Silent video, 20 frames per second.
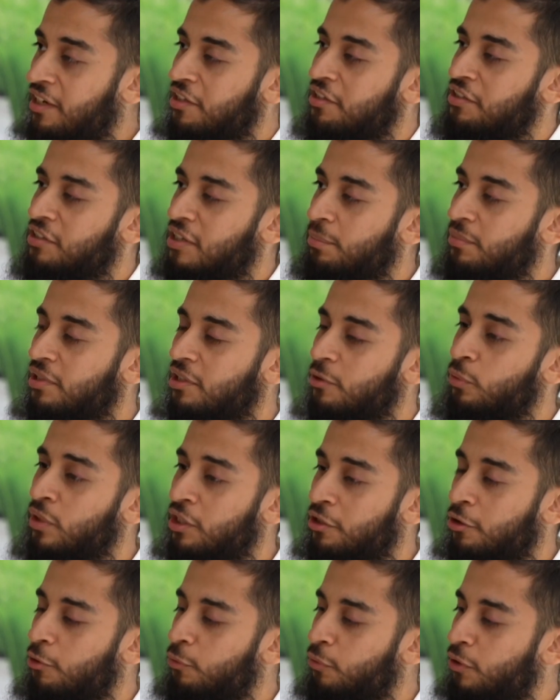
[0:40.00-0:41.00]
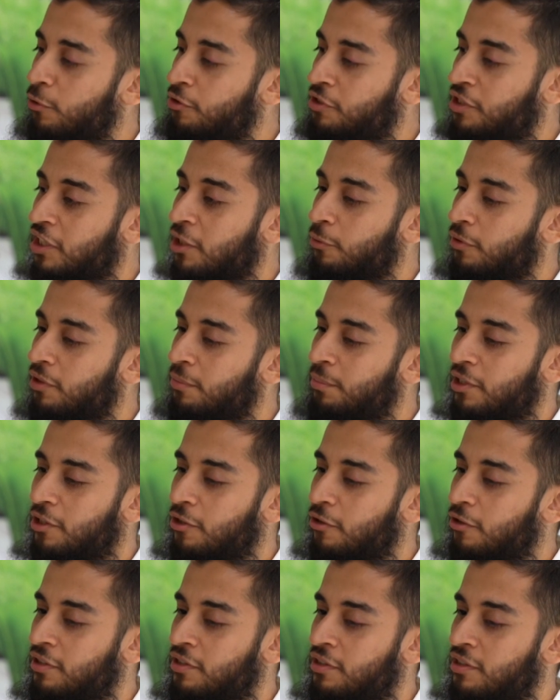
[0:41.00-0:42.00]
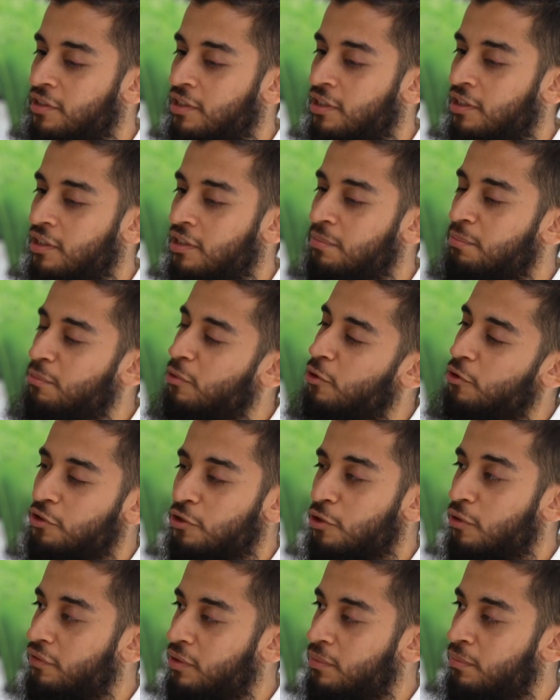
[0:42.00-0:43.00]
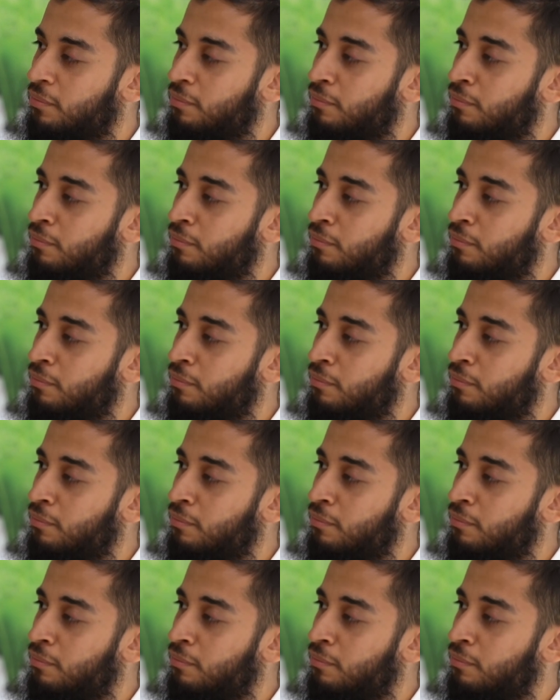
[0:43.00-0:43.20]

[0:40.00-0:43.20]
is something we thought we would start with because uh, most of the